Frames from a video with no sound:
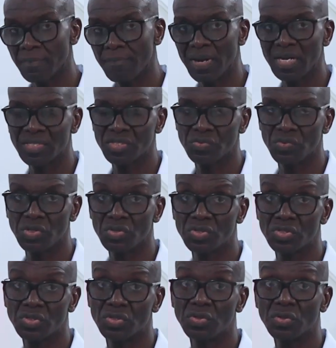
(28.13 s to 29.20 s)
the past, we
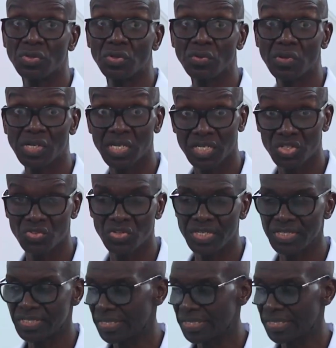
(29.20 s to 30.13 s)
used to do nuclear stress